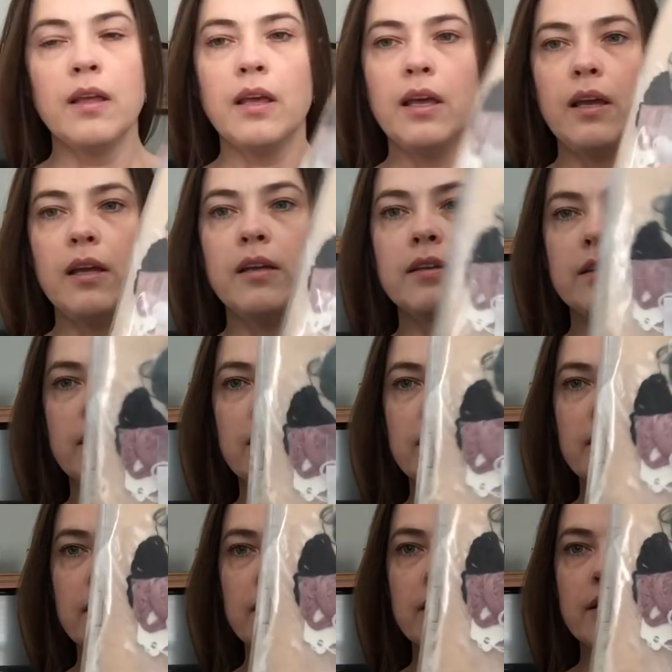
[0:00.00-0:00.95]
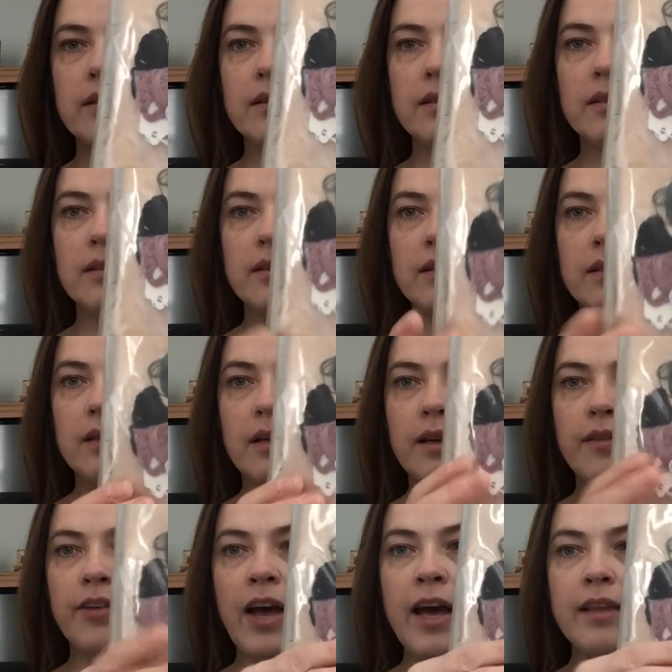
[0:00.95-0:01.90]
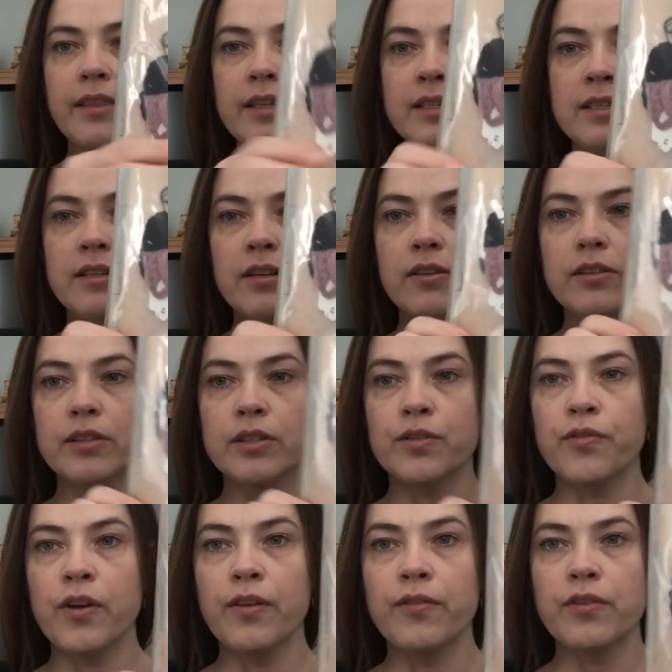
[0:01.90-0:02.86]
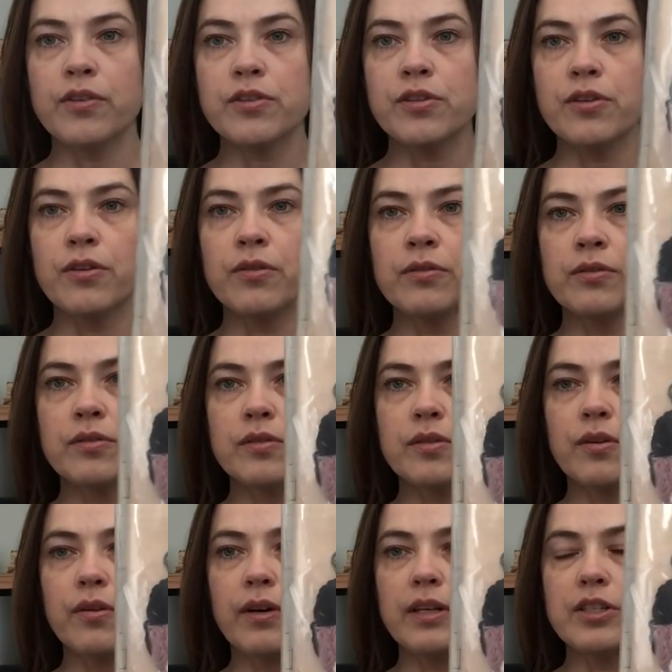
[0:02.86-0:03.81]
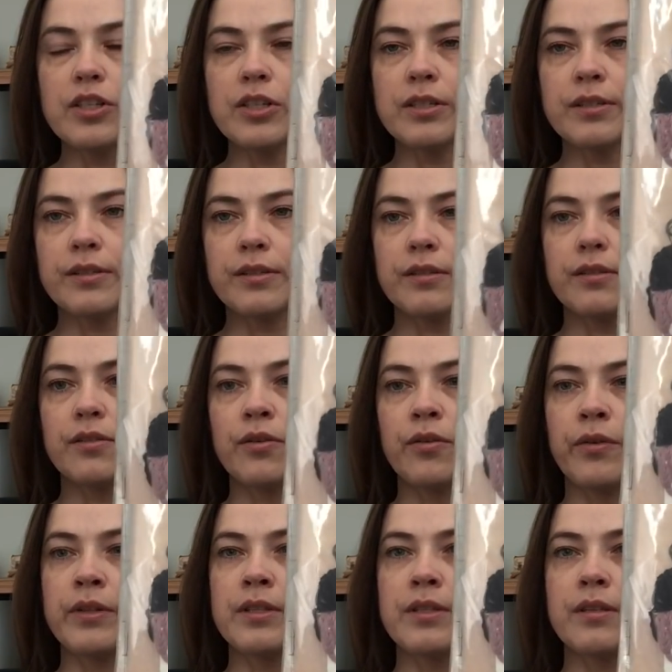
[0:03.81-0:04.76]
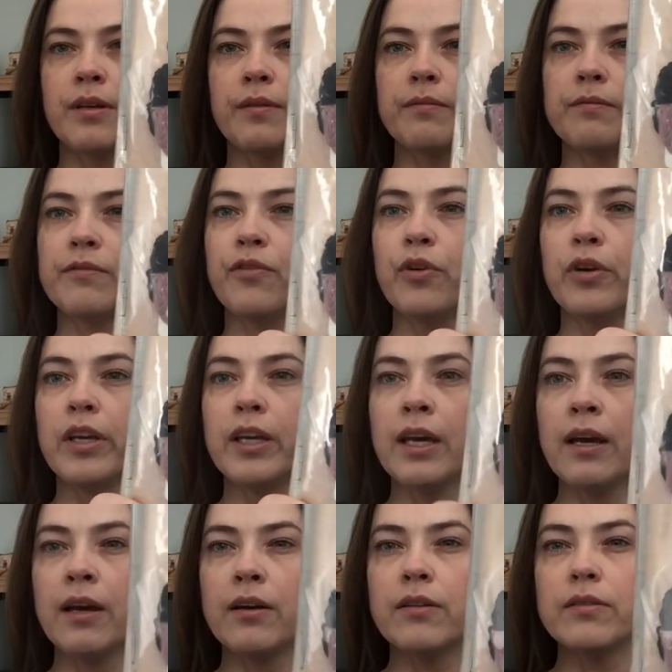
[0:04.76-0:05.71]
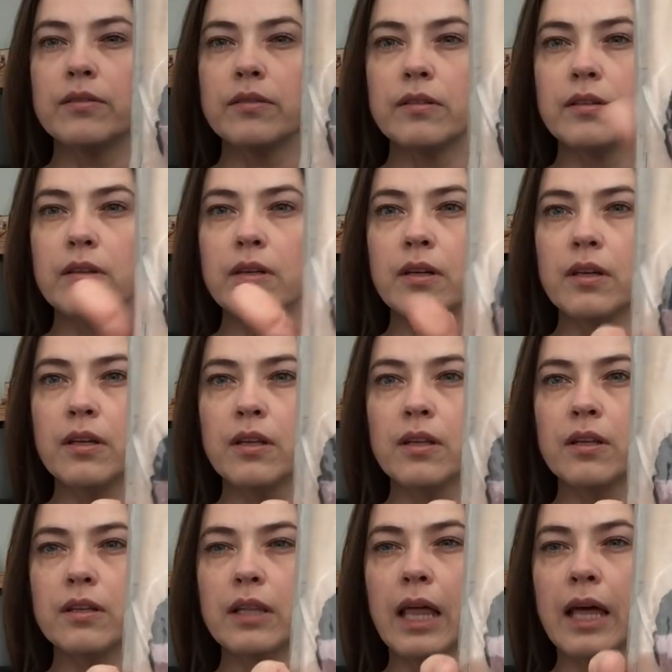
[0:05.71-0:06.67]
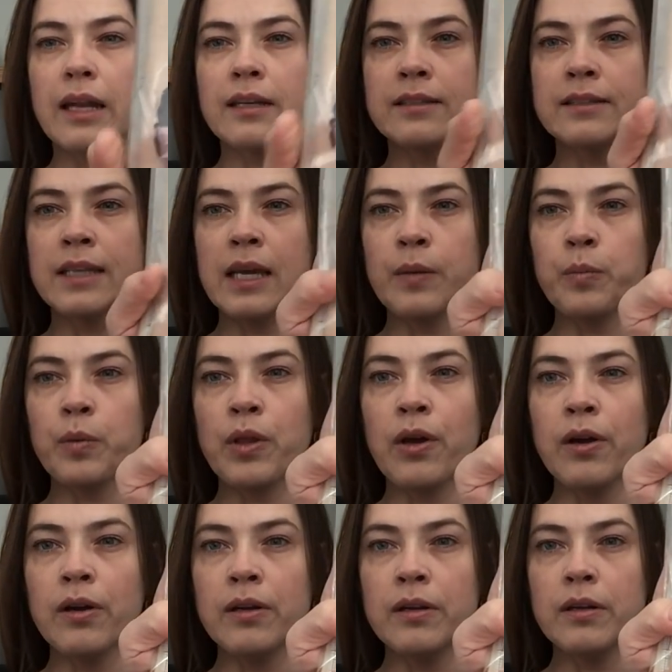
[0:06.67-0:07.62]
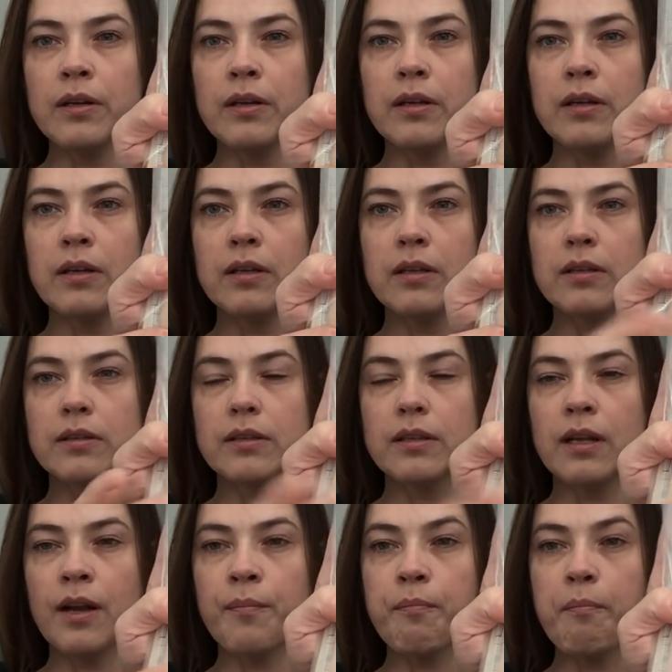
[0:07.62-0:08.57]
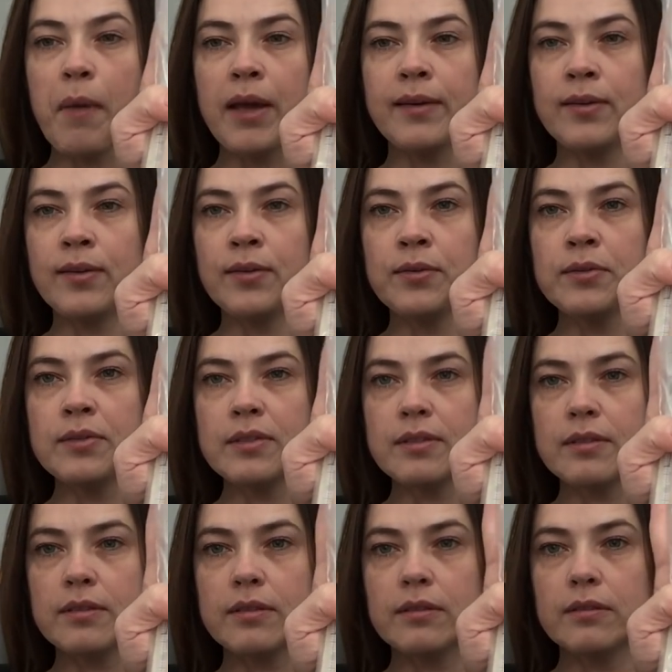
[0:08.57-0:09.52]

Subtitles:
and I've had the silks forever too. So I just threw in some 40 count light exemplar that I might use.